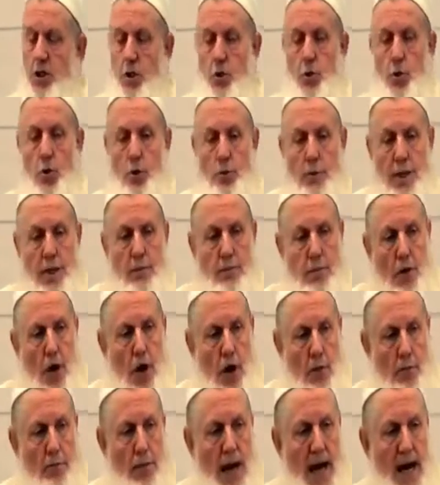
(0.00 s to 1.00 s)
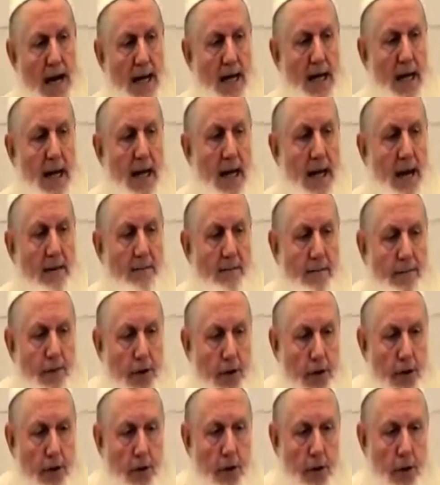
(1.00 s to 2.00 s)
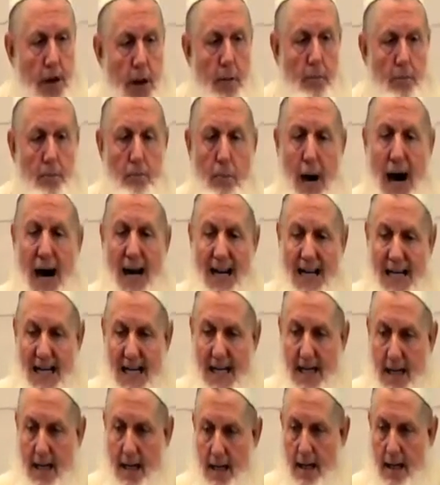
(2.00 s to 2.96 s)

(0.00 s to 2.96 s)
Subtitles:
you will be brought back in a full body.